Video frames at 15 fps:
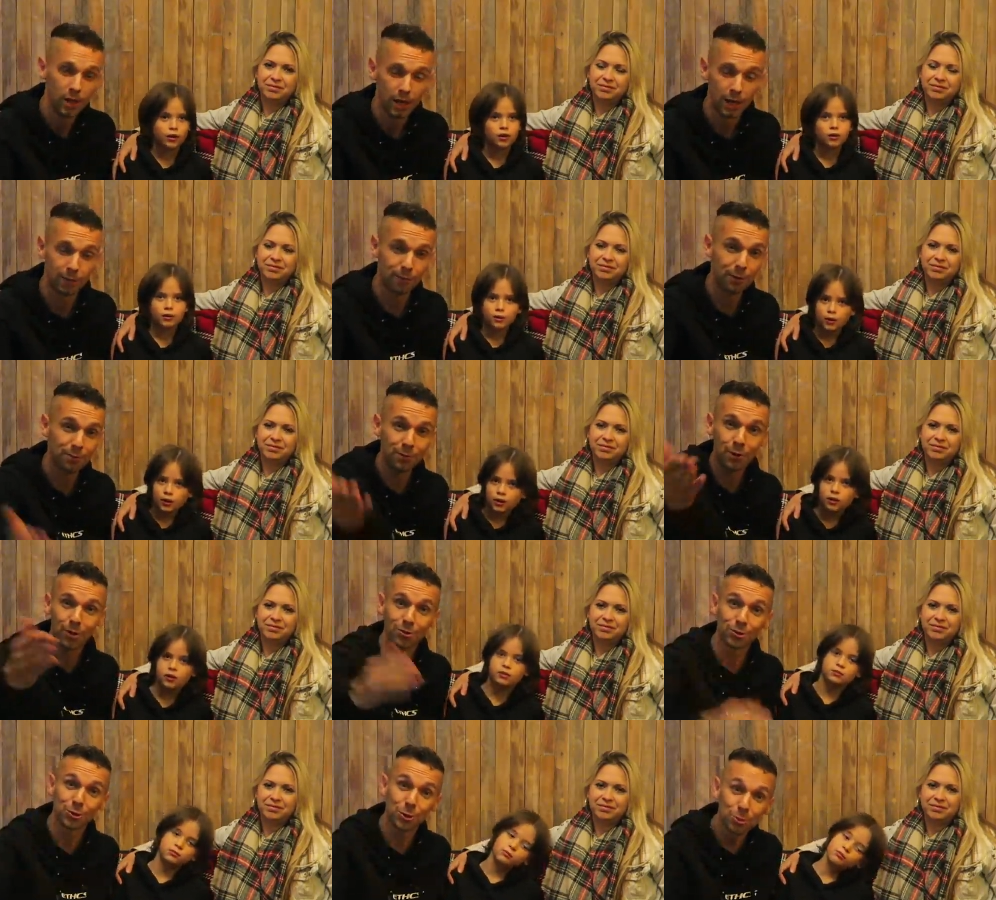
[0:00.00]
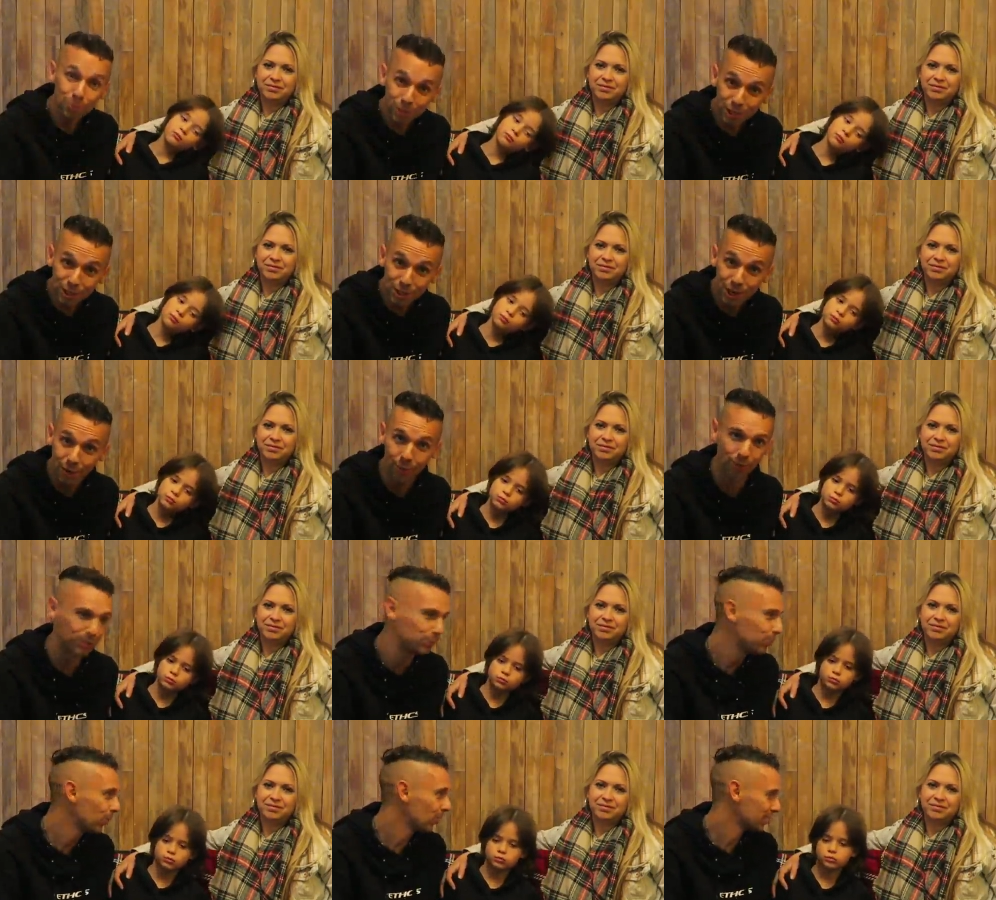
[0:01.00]
Speaker 1: And if any of you guys are new to this channel and
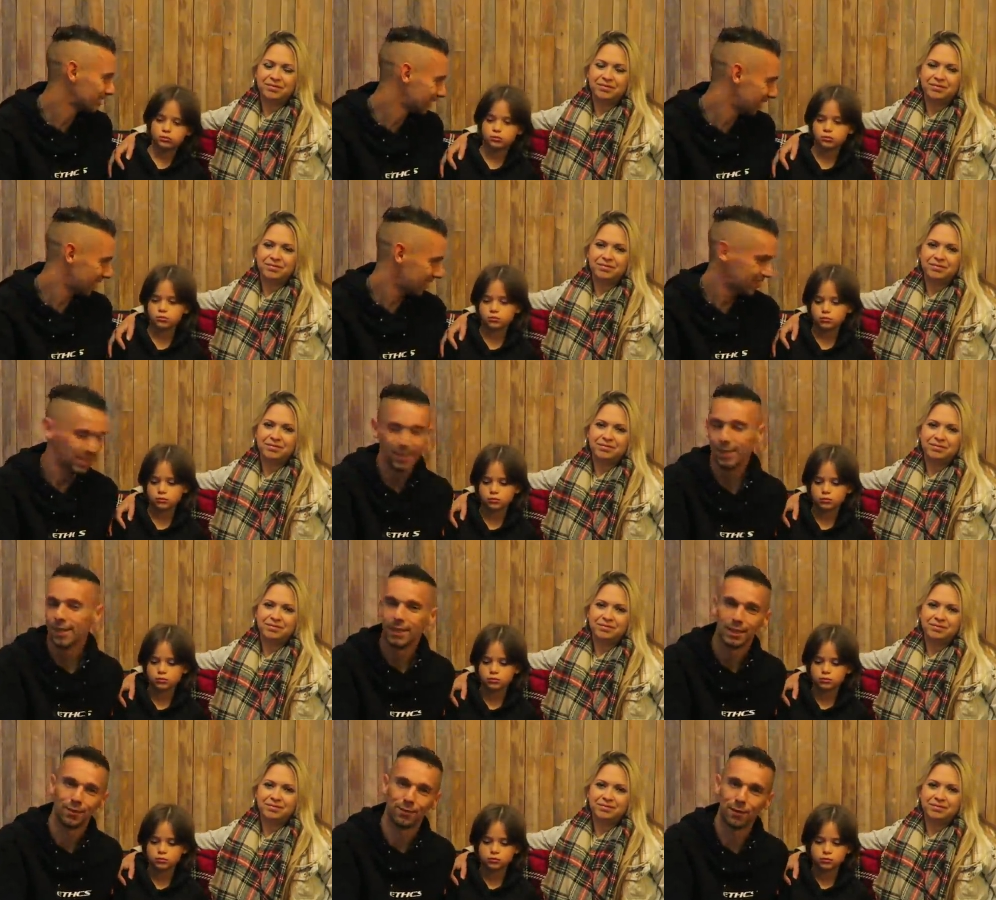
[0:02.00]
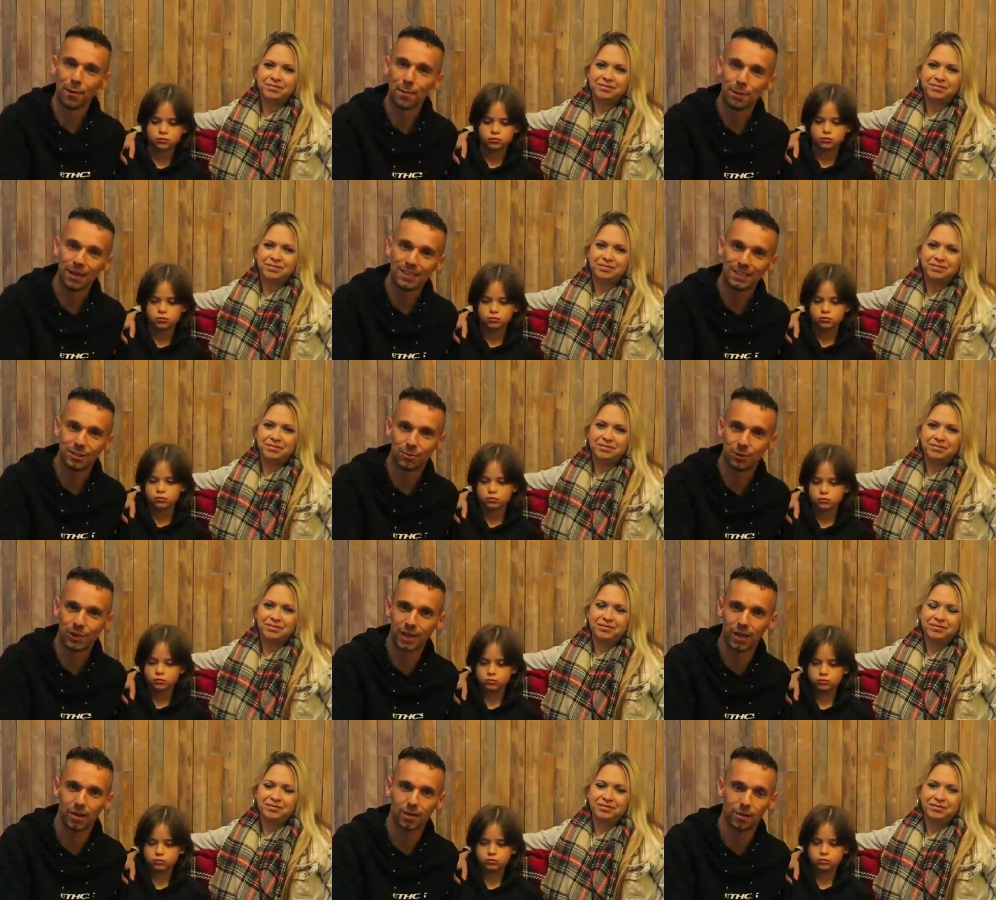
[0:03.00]
you like seeing the fun places we
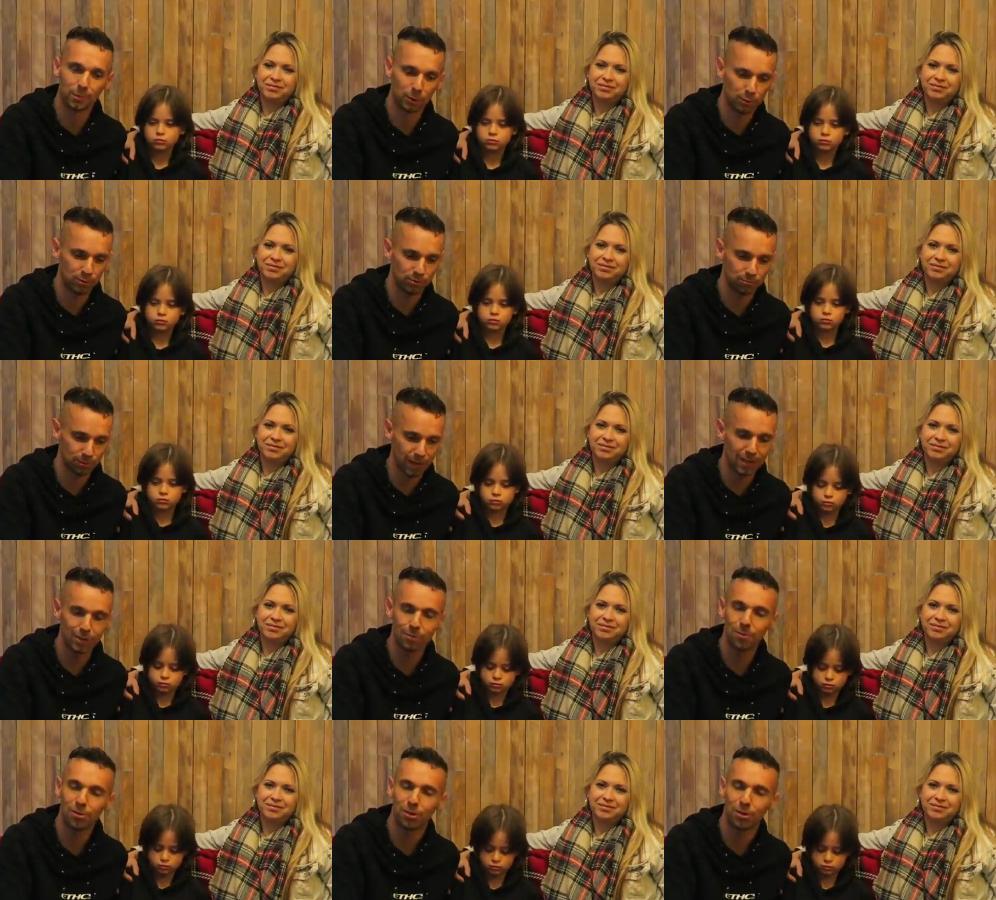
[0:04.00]
go and the most random